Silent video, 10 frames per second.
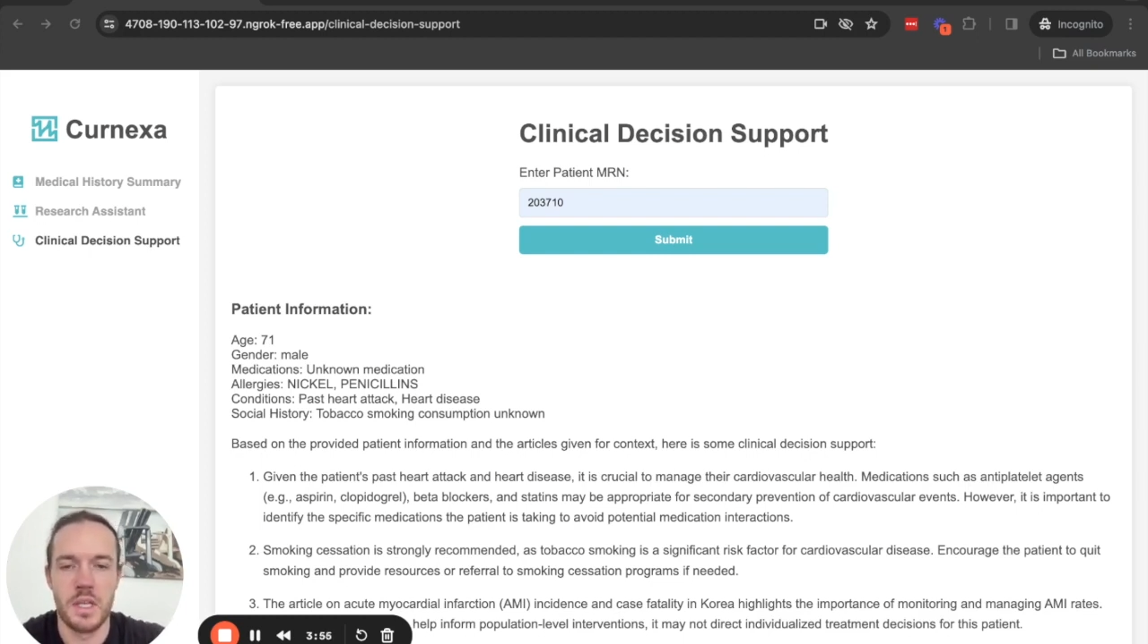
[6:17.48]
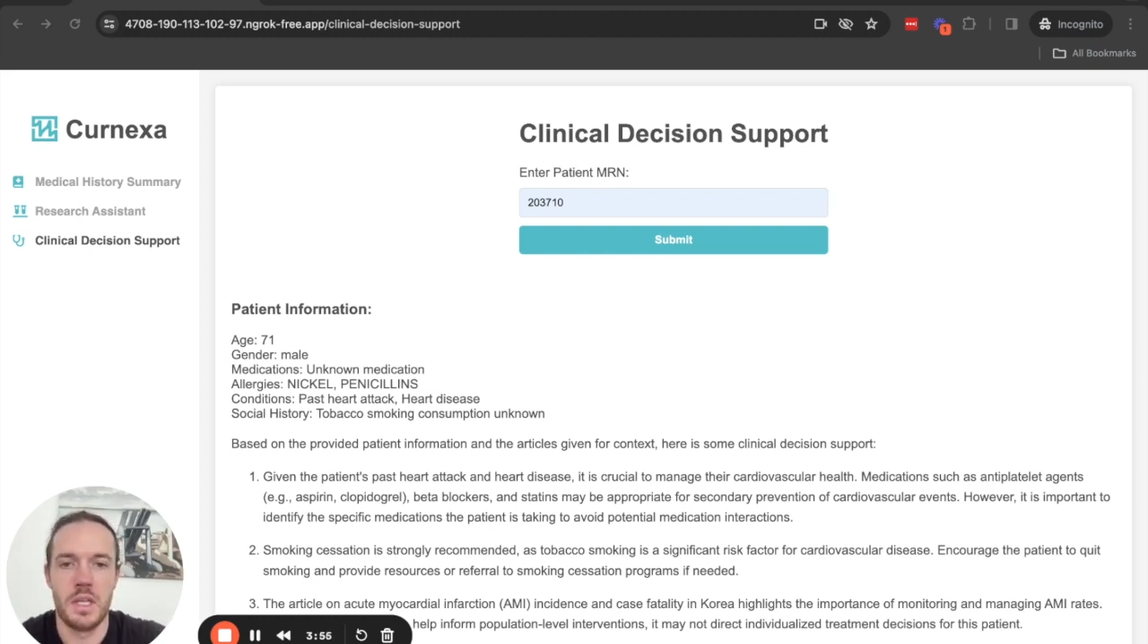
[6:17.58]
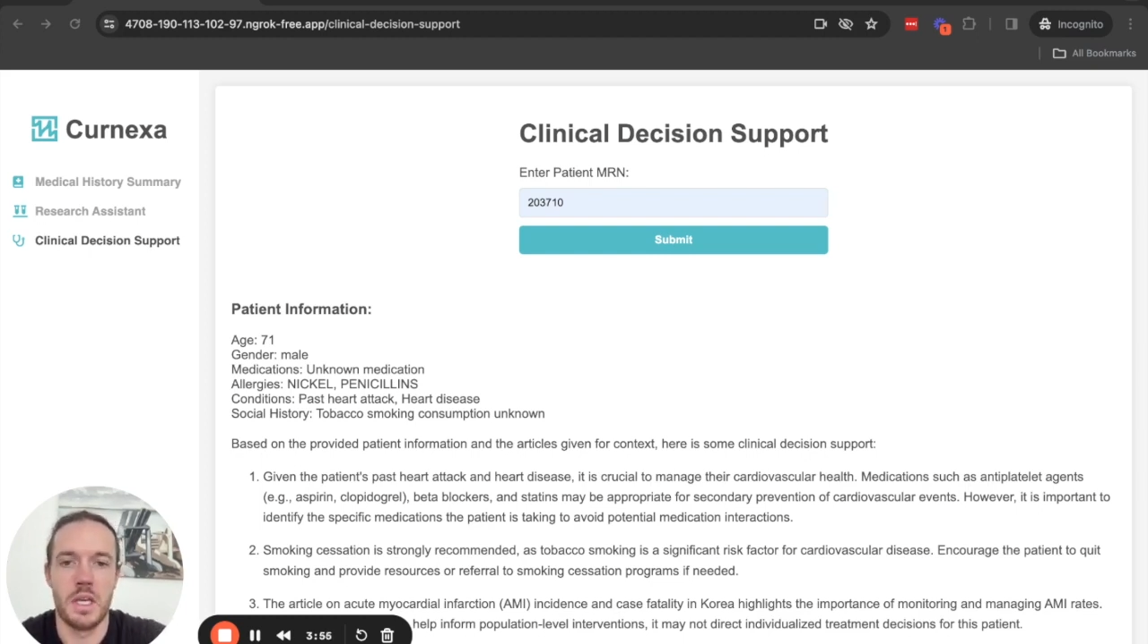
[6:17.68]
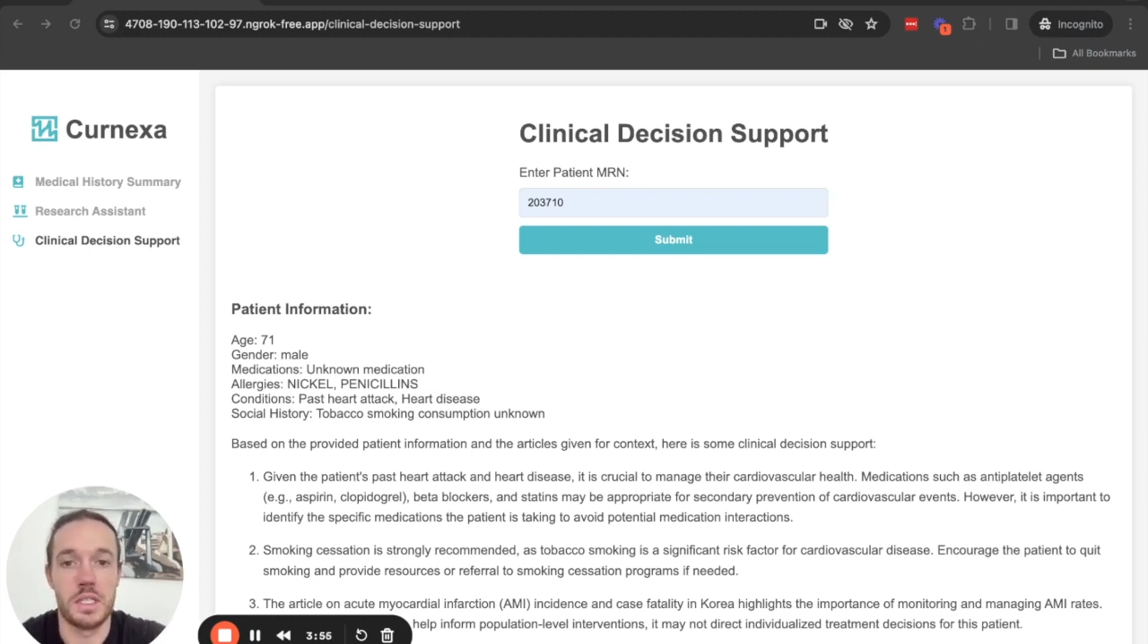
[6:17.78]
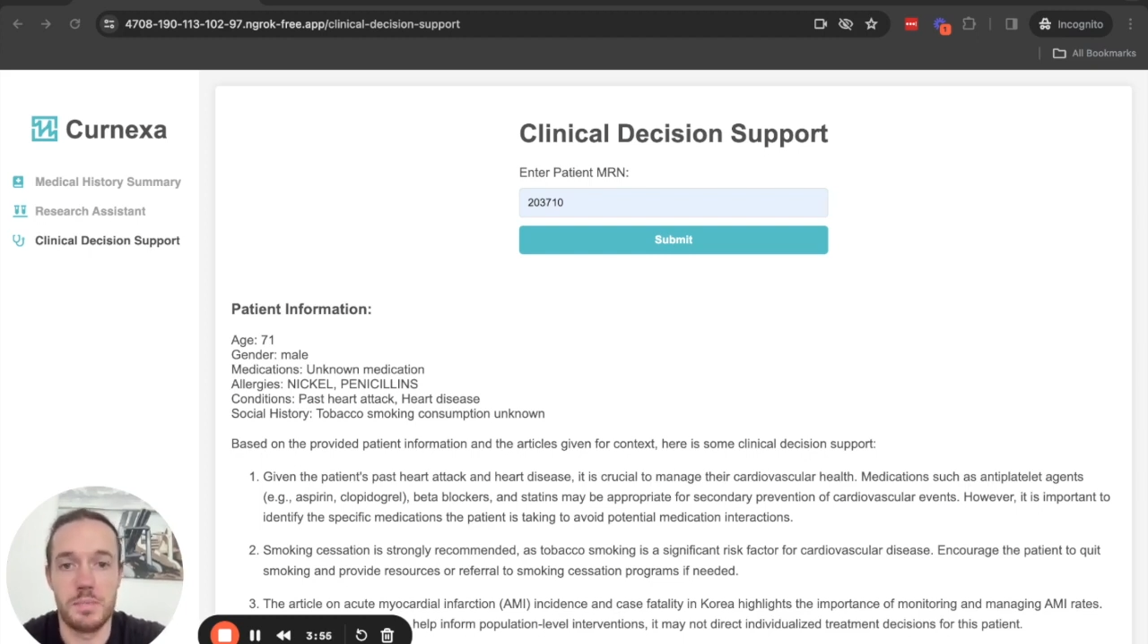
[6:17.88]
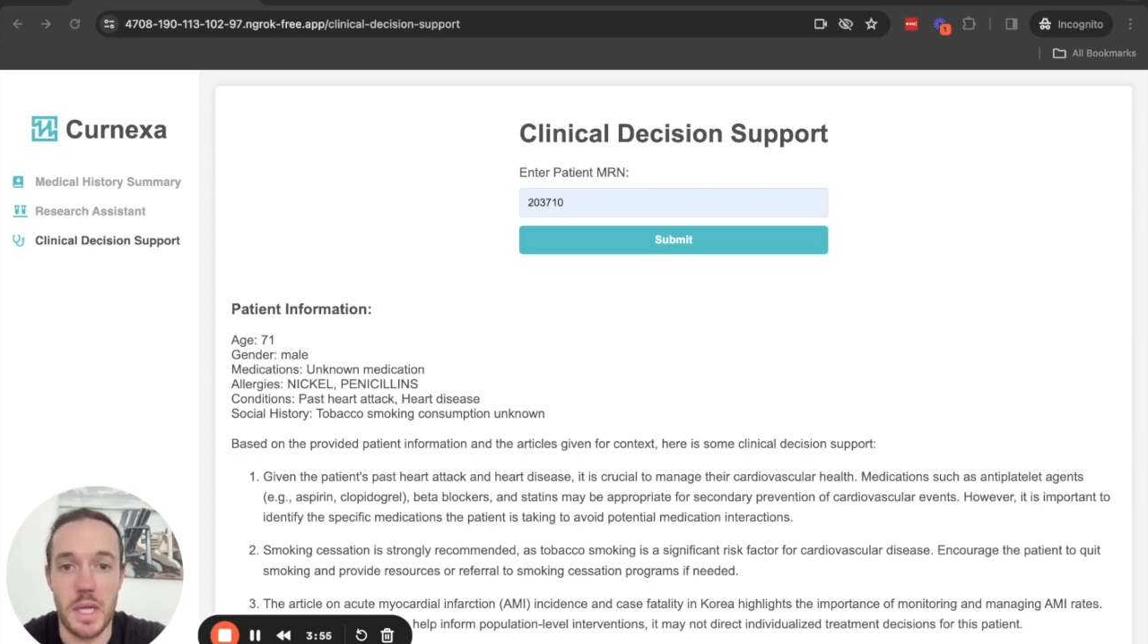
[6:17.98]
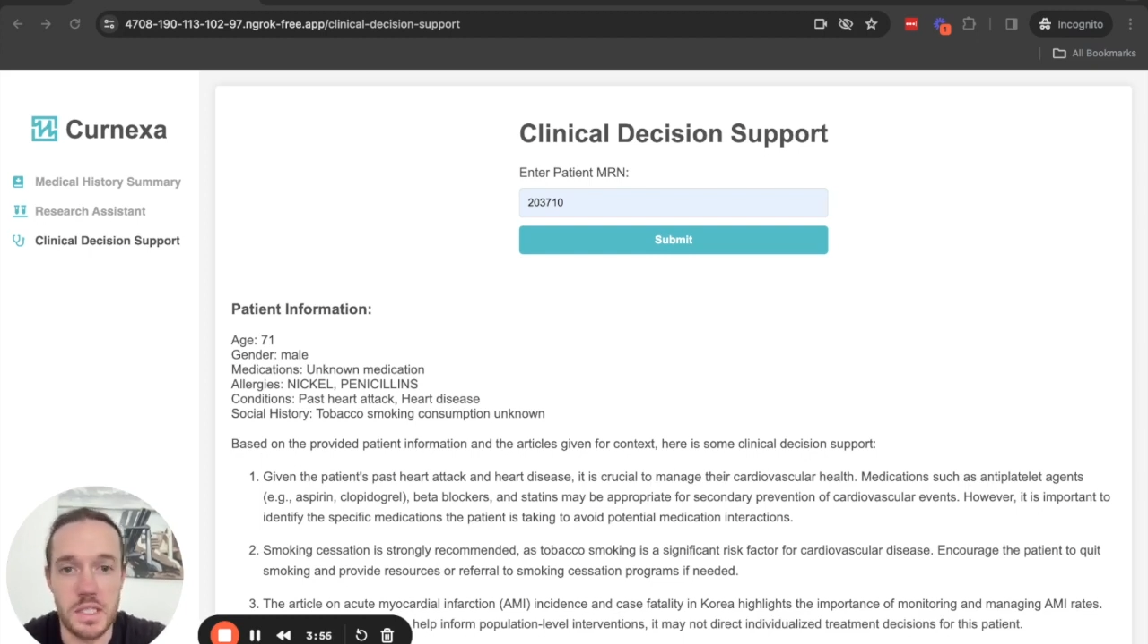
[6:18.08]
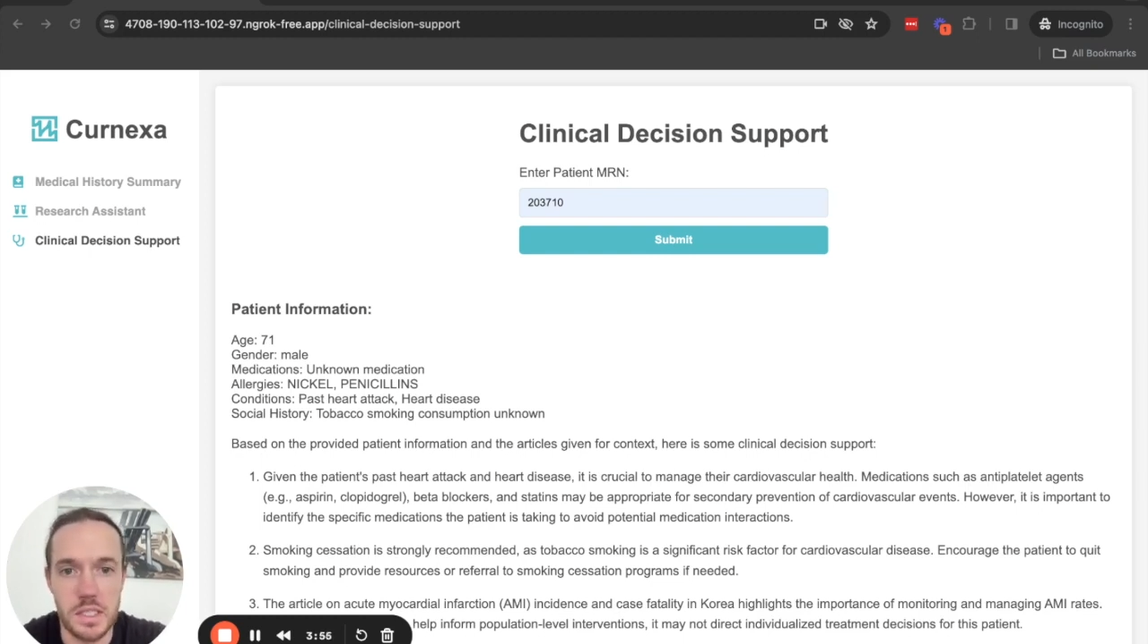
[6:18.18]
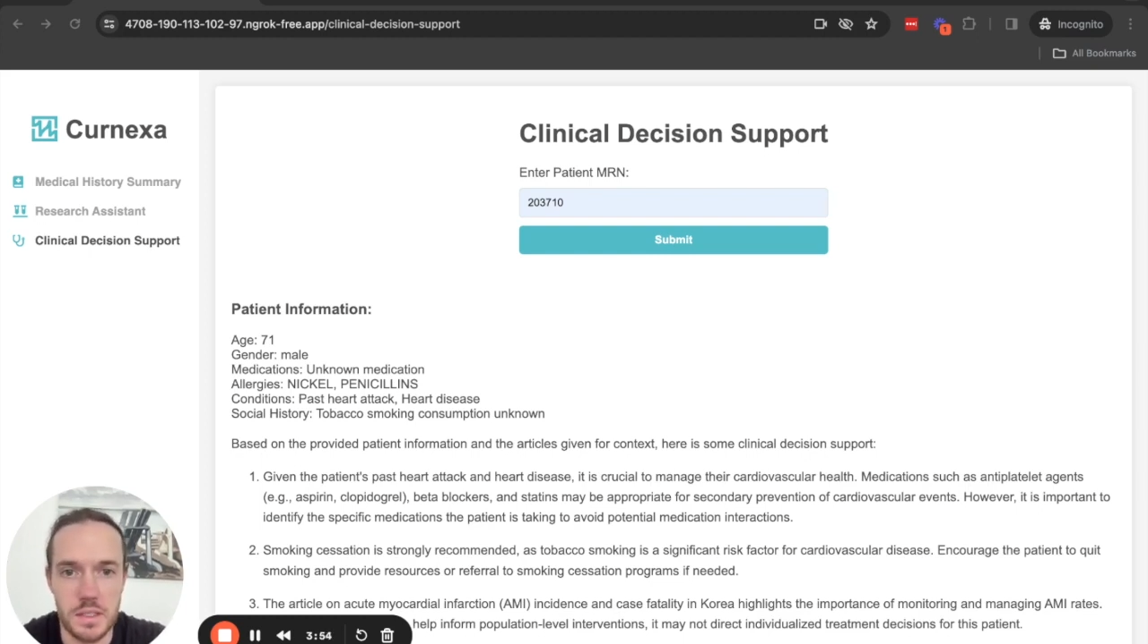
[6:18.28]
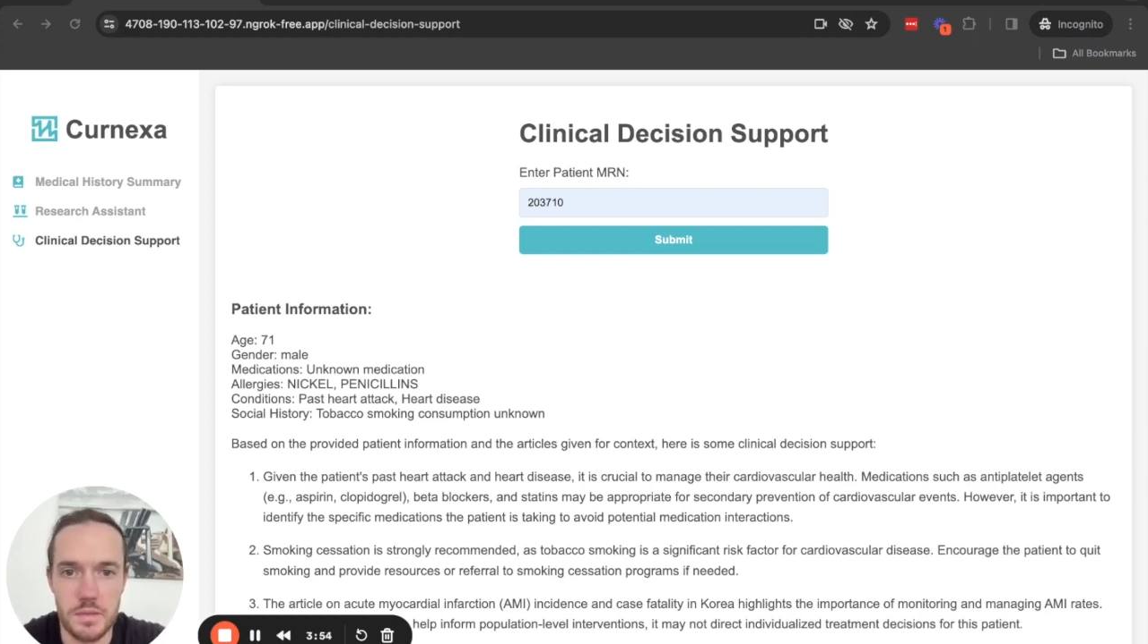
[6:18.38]

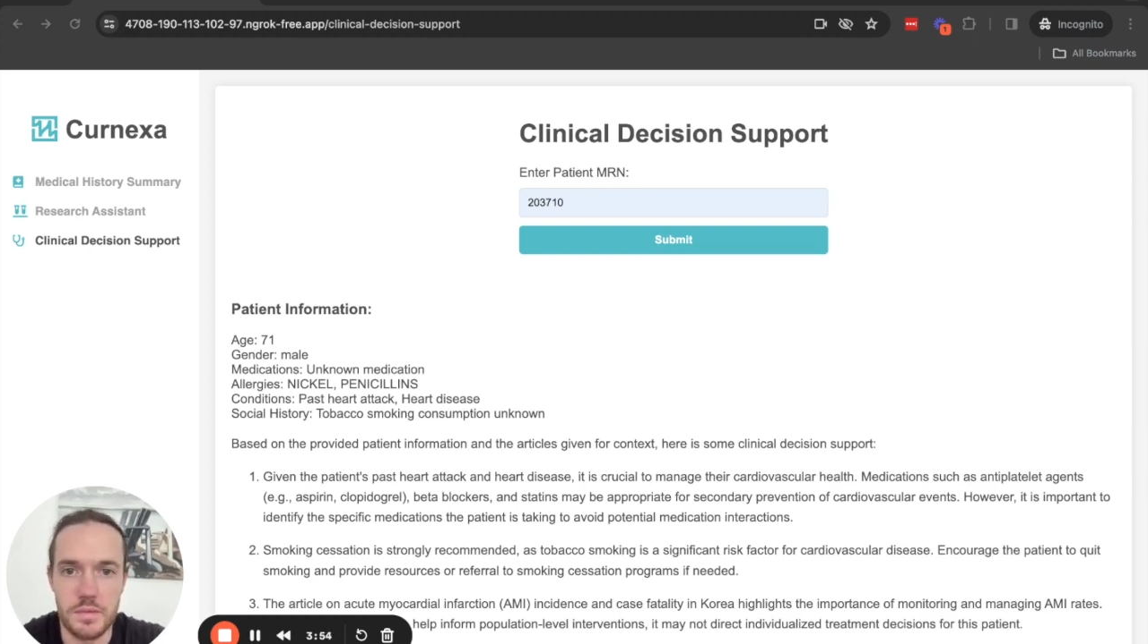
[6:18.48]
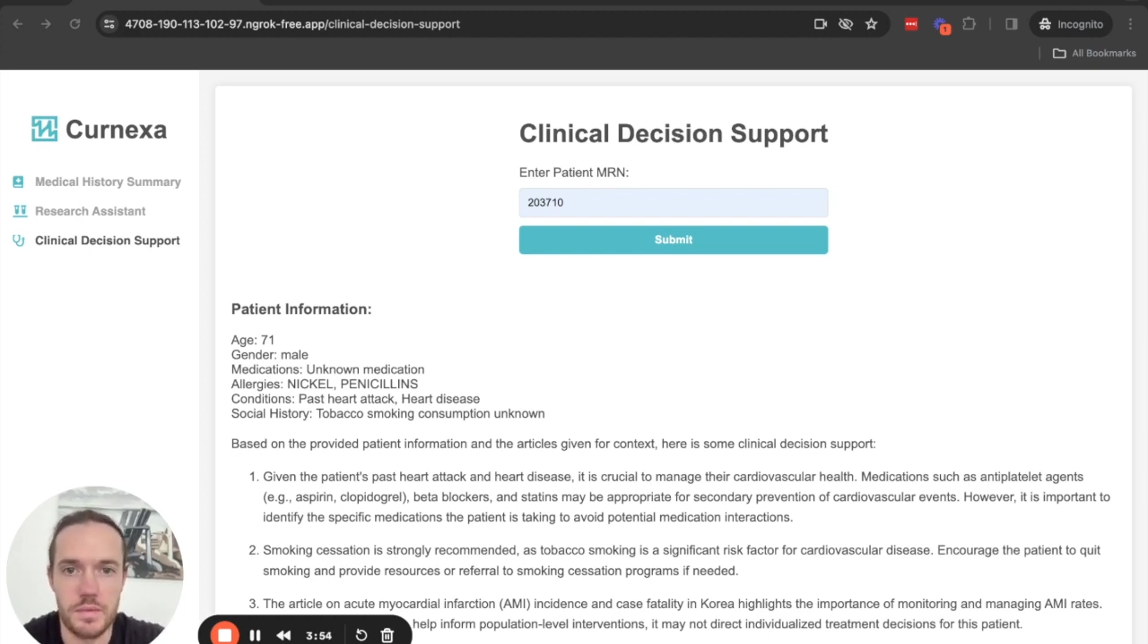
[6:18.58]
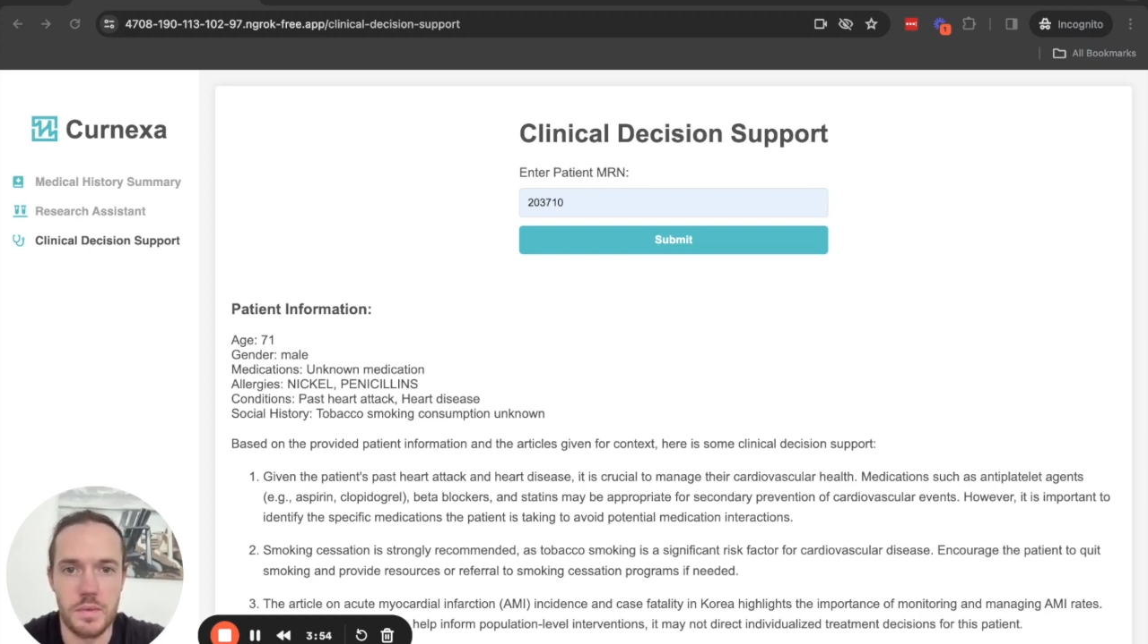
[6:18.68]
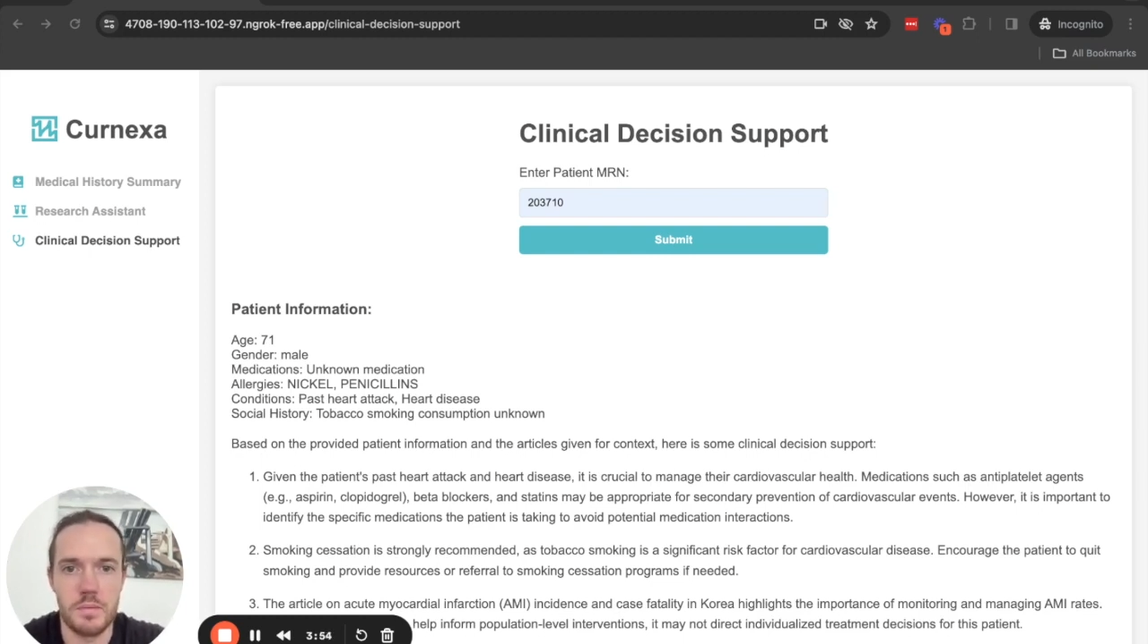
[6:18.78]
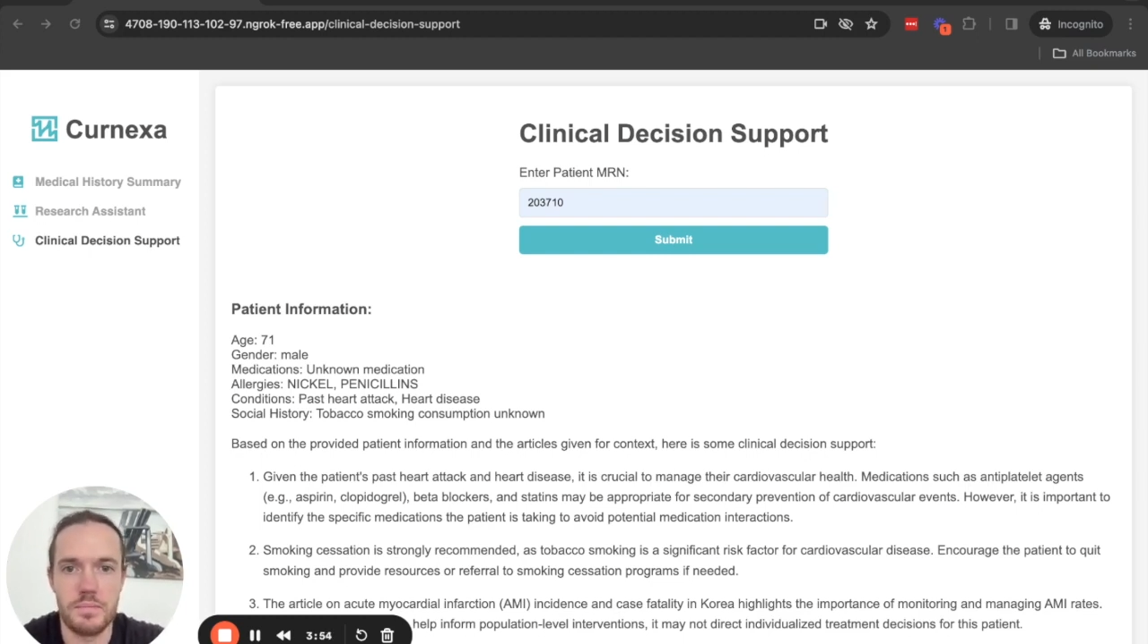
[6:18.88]
expensive,